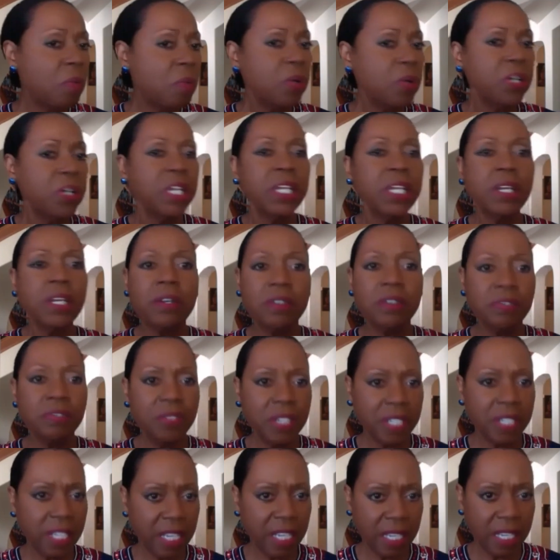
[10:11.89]
we're here if
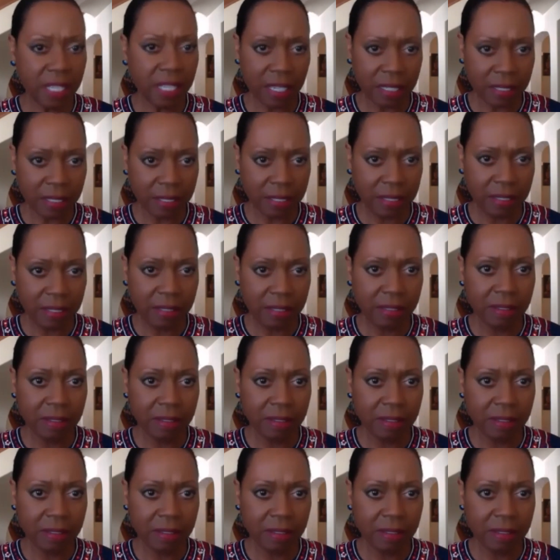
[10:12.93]
you need us.